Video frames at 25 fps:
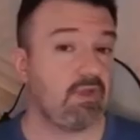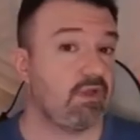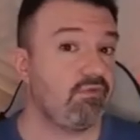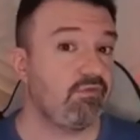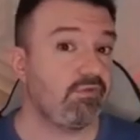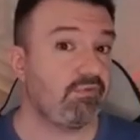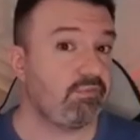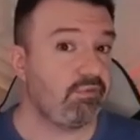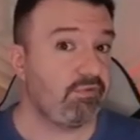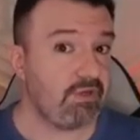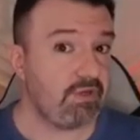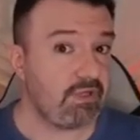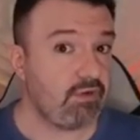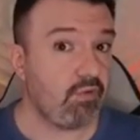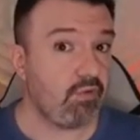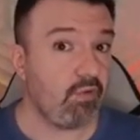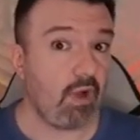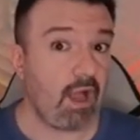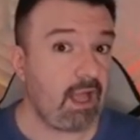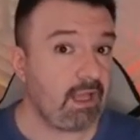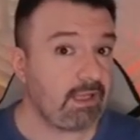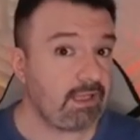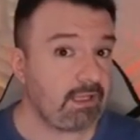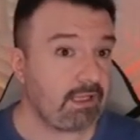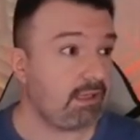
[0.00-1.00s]
It was pretty
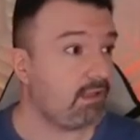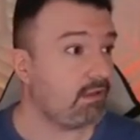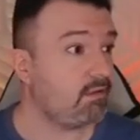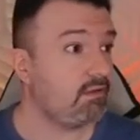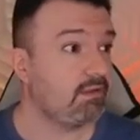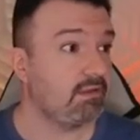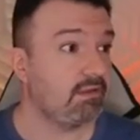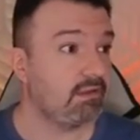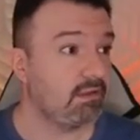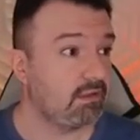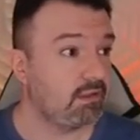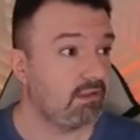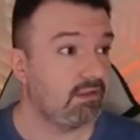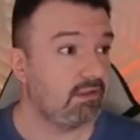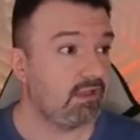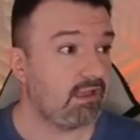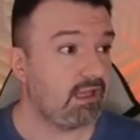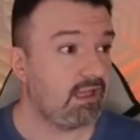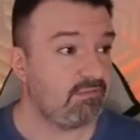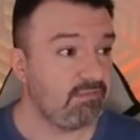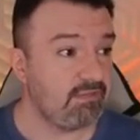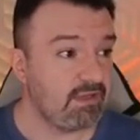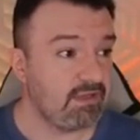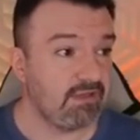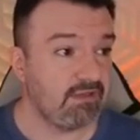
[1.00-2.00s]
quiet.
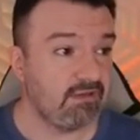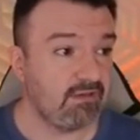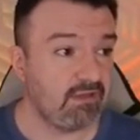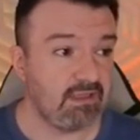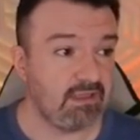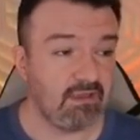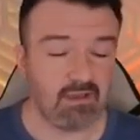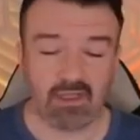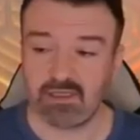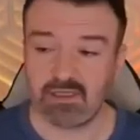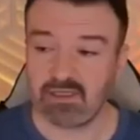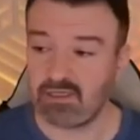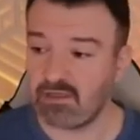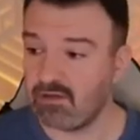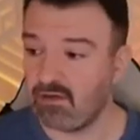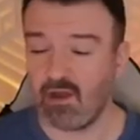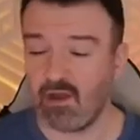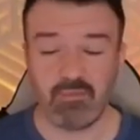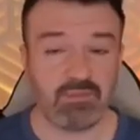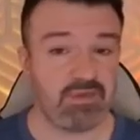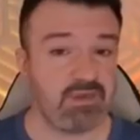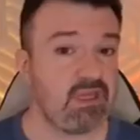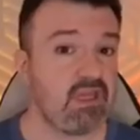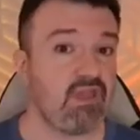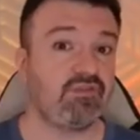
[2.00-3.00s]
Admittedly, like, you know
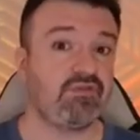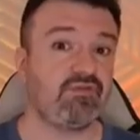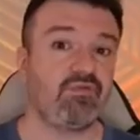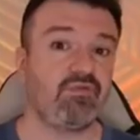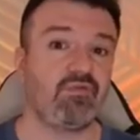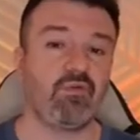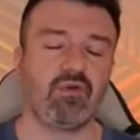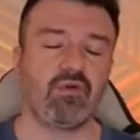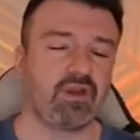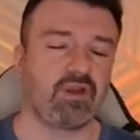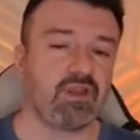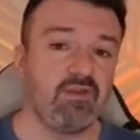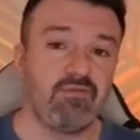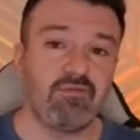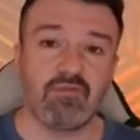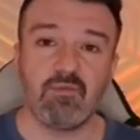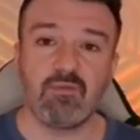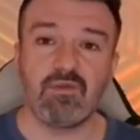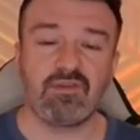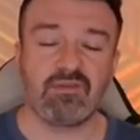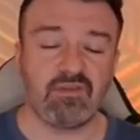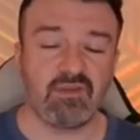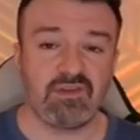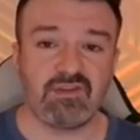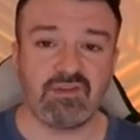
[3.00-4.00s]
how PS4
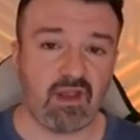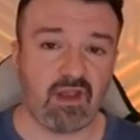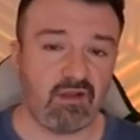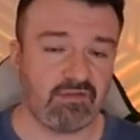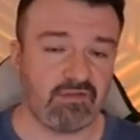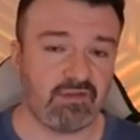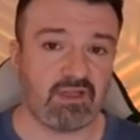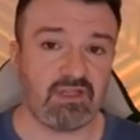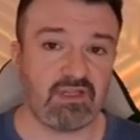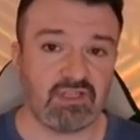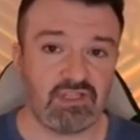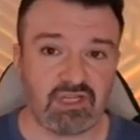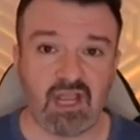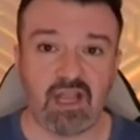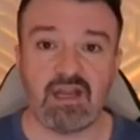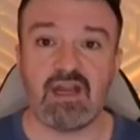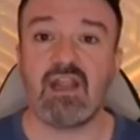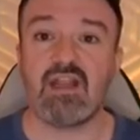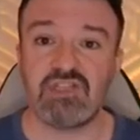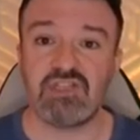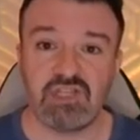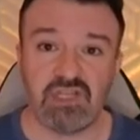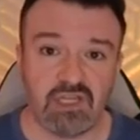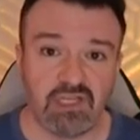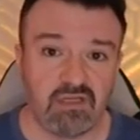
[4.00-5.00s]
infamously sounds like a jet
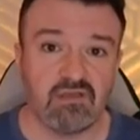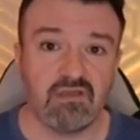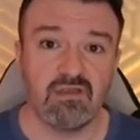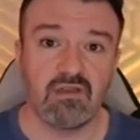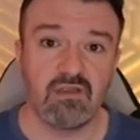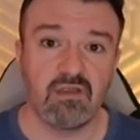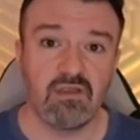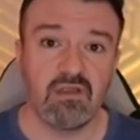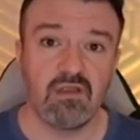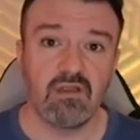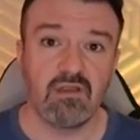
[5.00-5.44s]
engine?